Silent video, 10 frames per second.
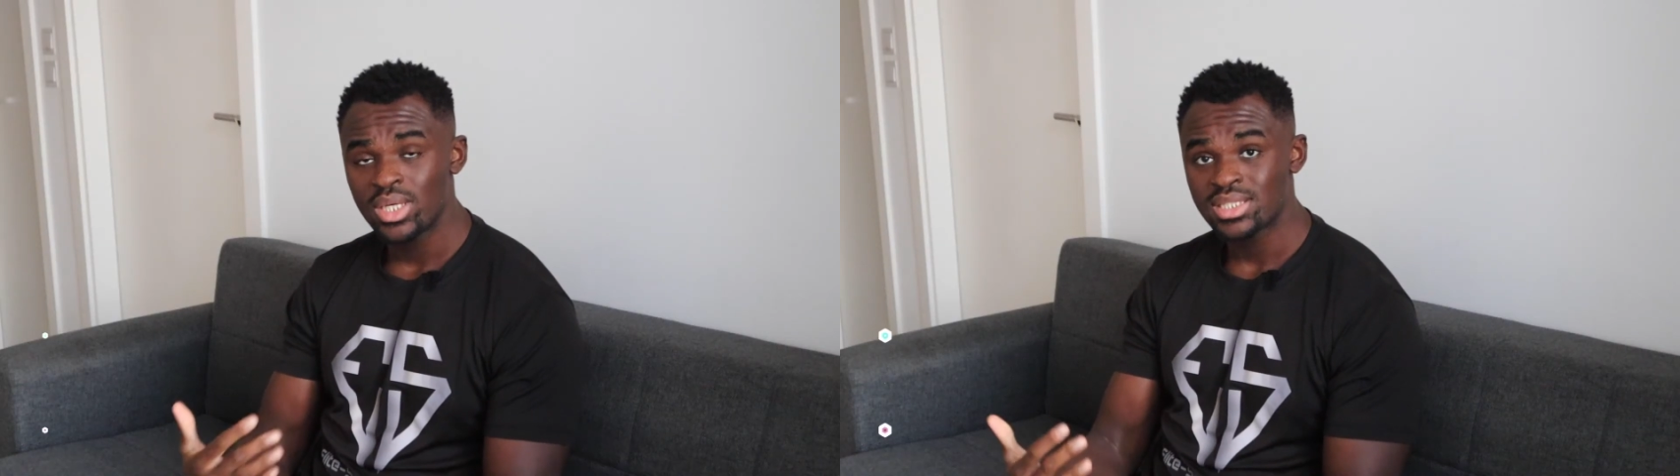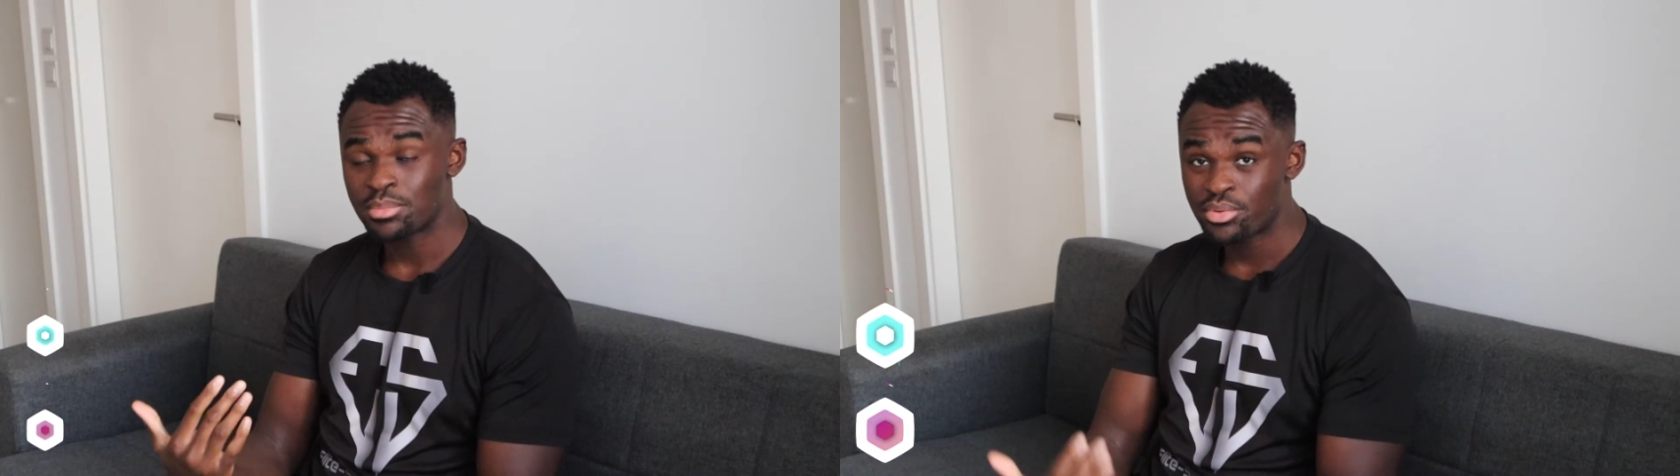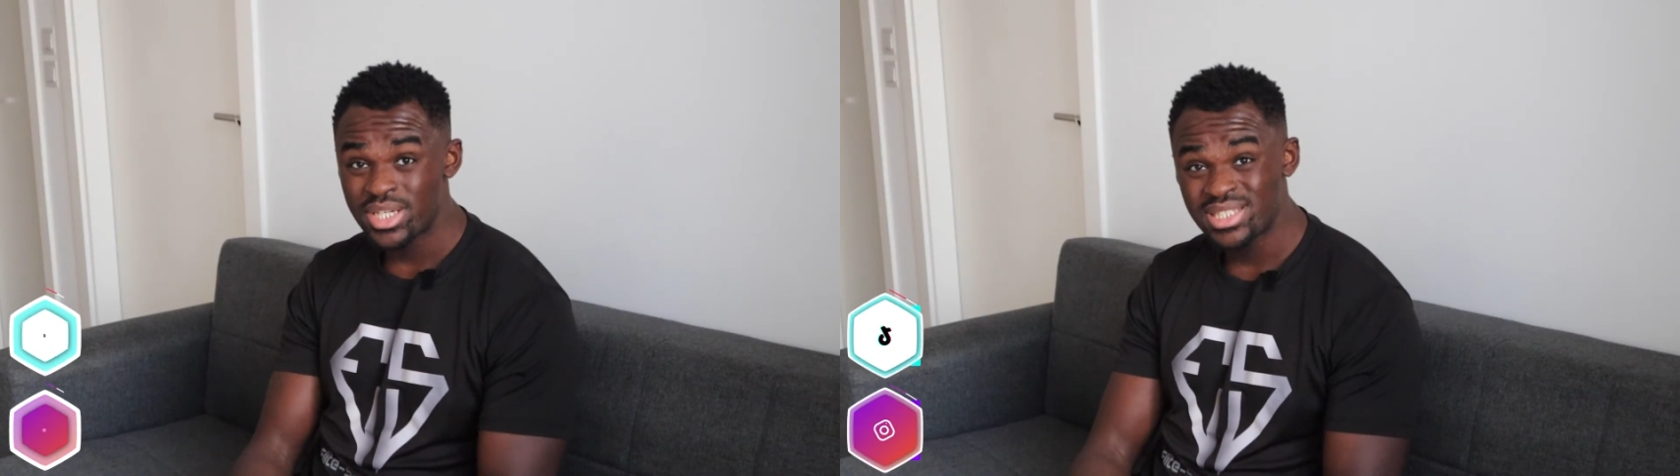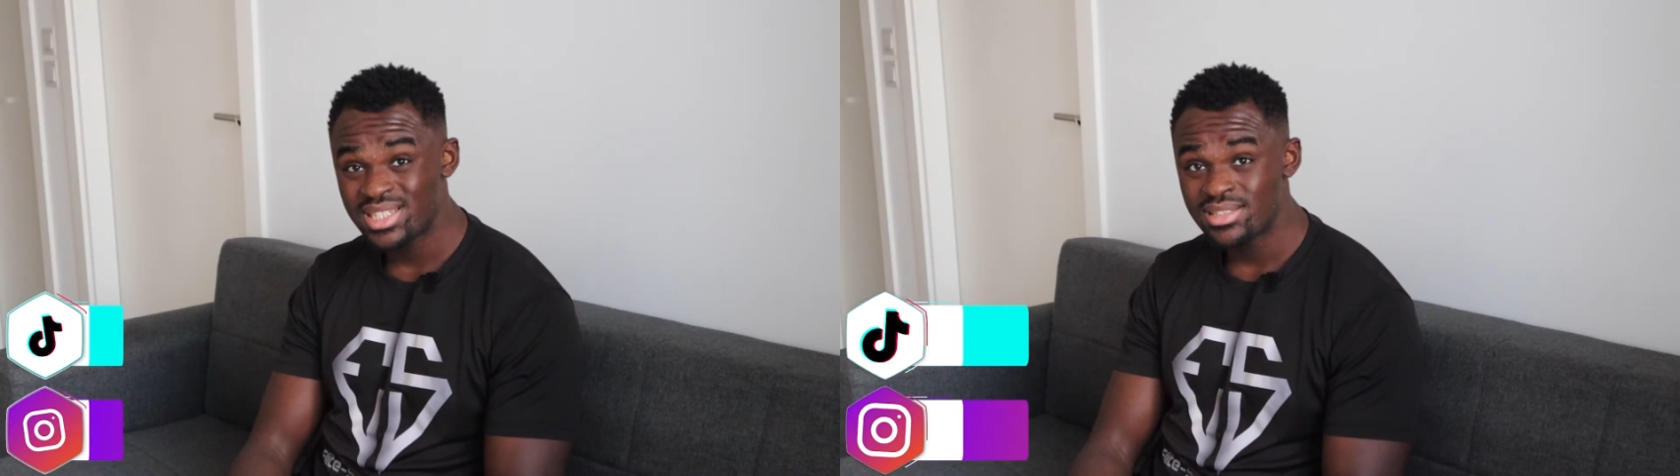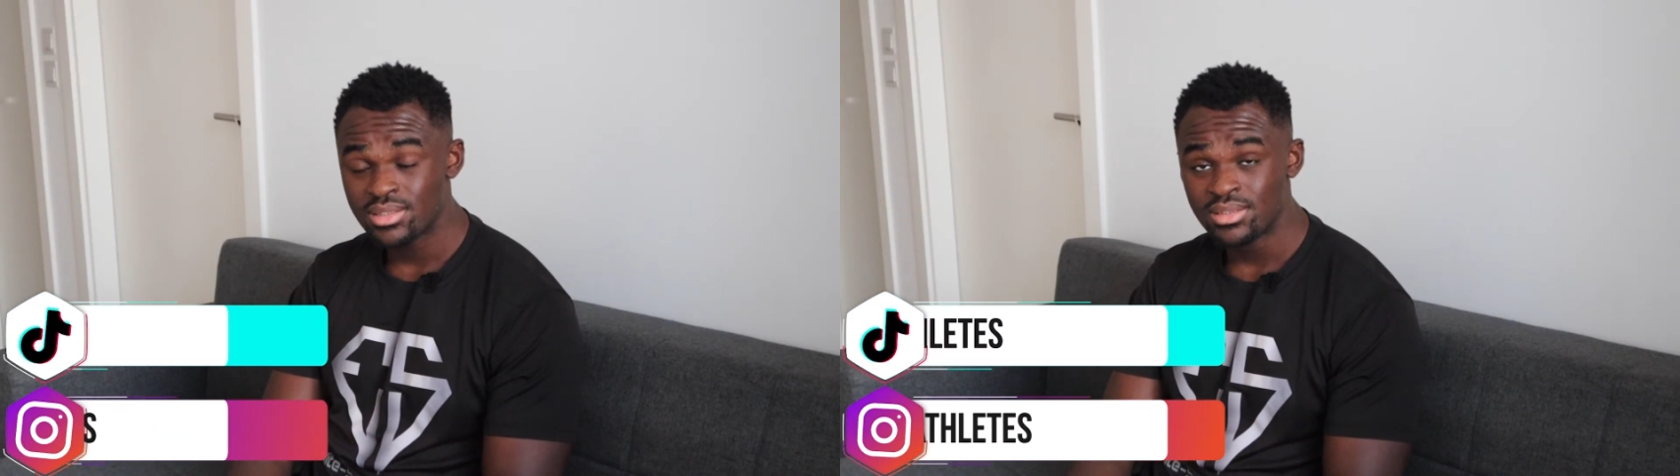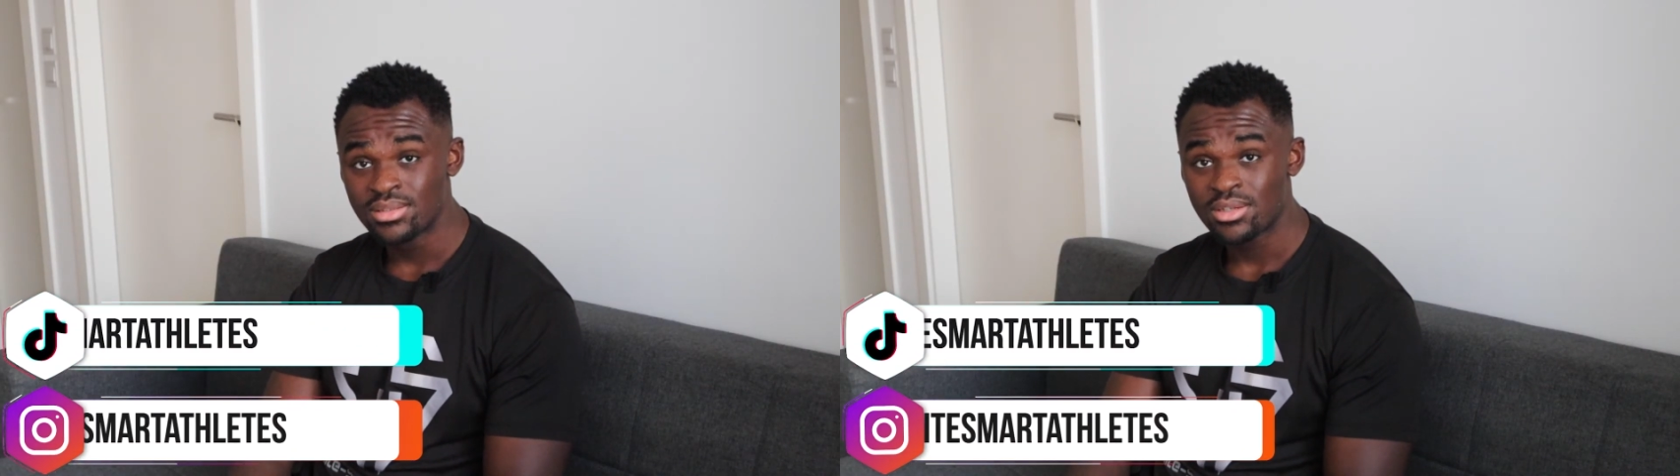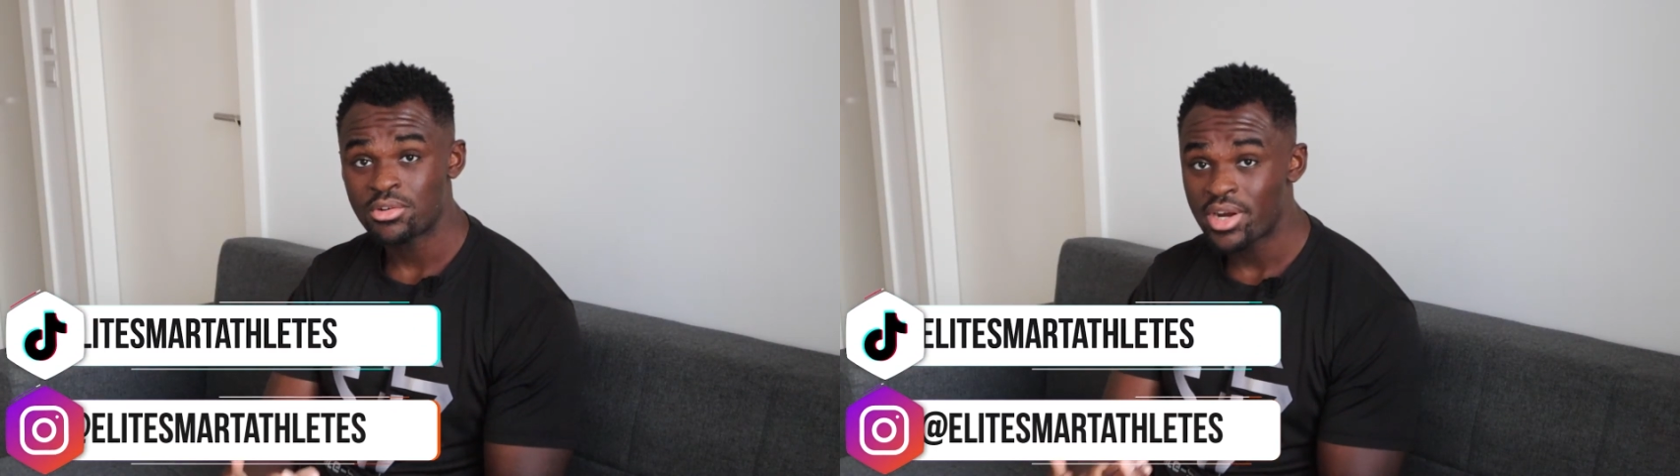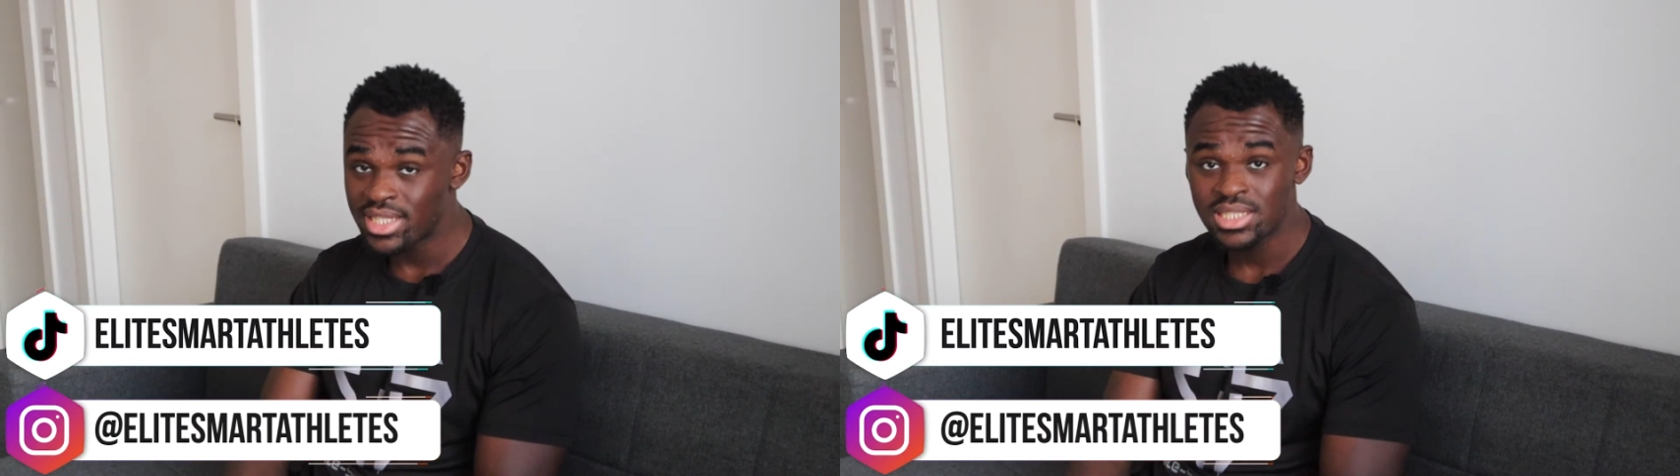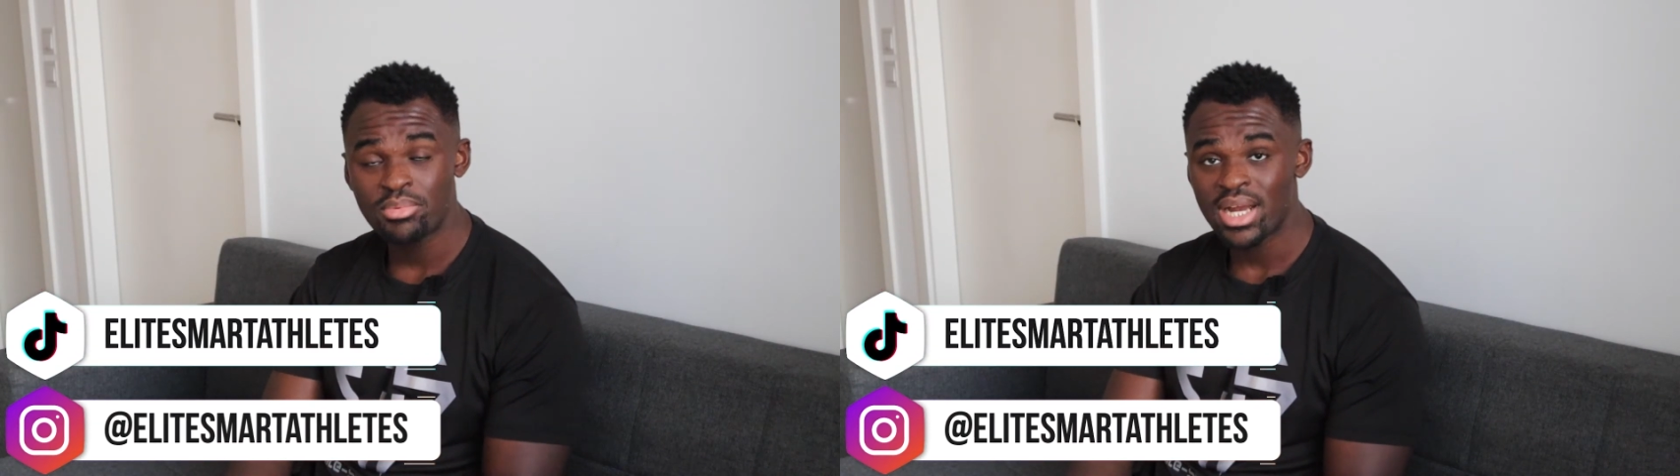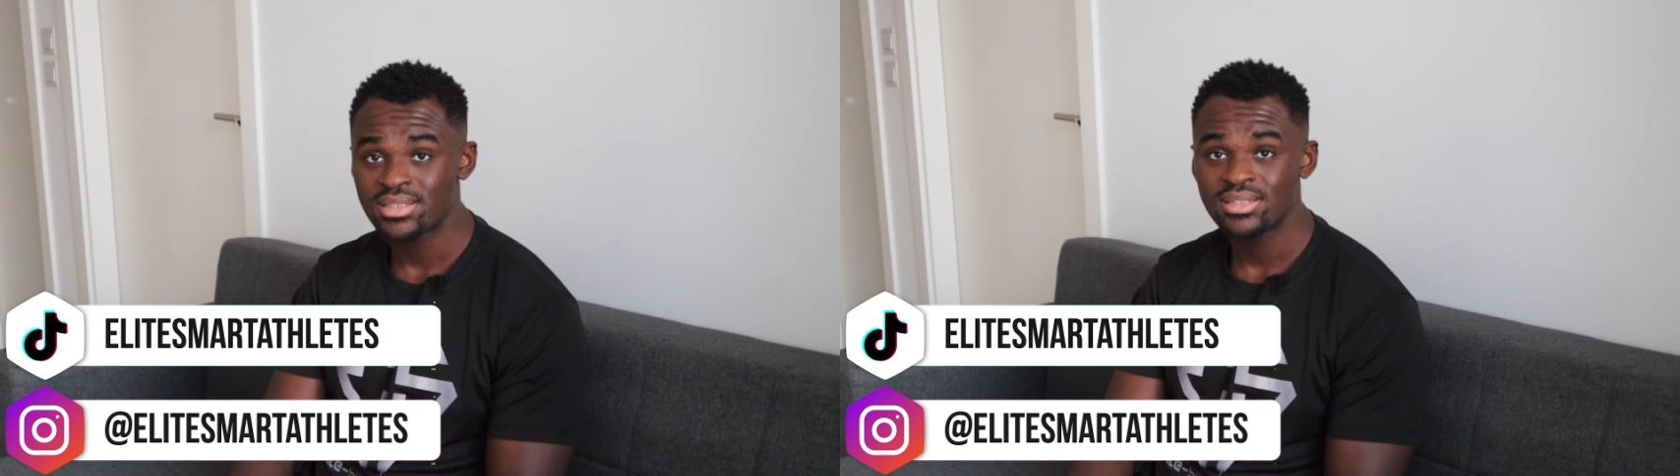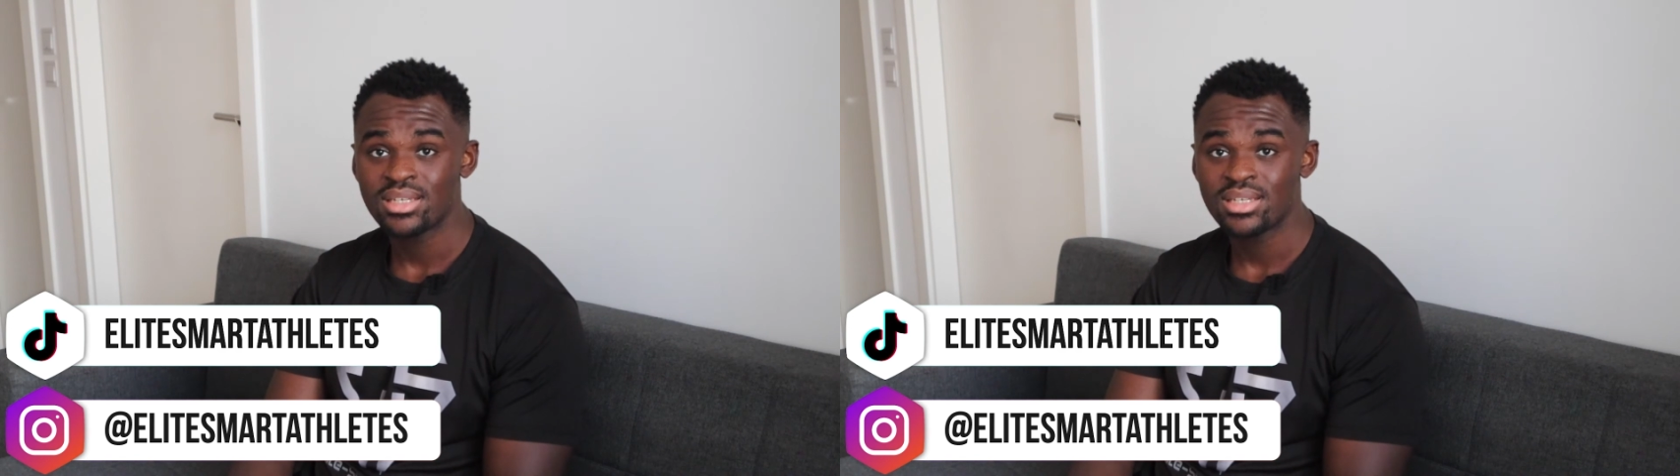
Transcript: it's the pre-season, crazy practice